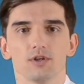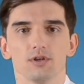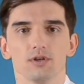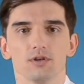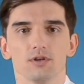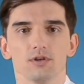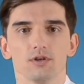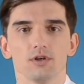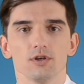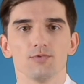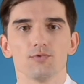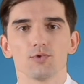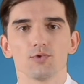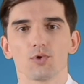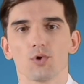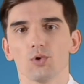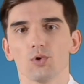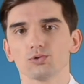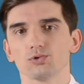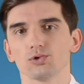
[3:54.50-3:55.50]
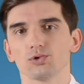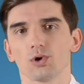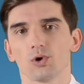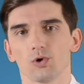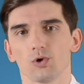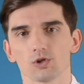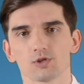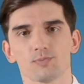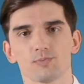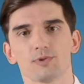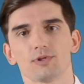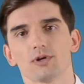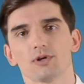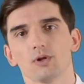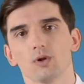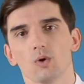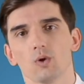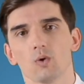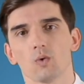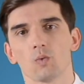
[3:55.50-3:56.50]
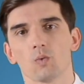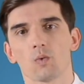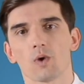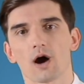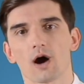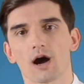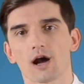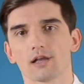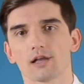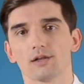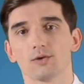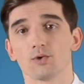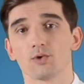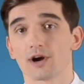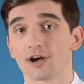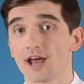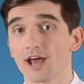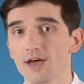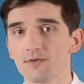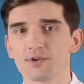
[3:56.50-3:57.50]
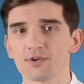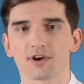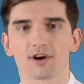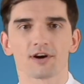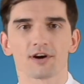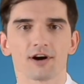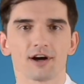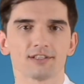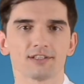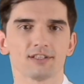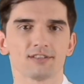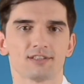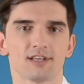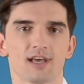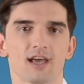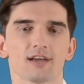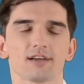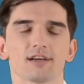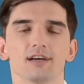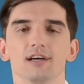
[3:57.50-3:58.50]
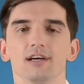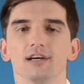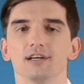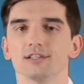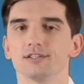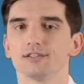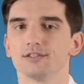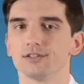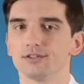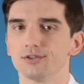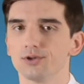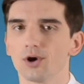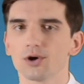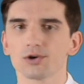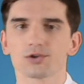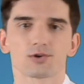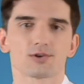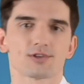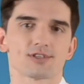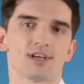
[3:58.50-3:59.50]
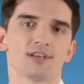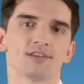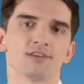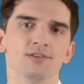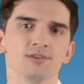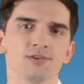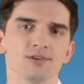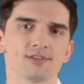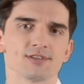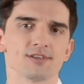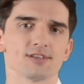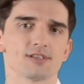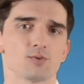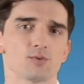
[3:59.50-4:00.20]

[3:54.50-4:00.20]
If you go to the hospital while you are having a heart attack, the doctors and the nurses will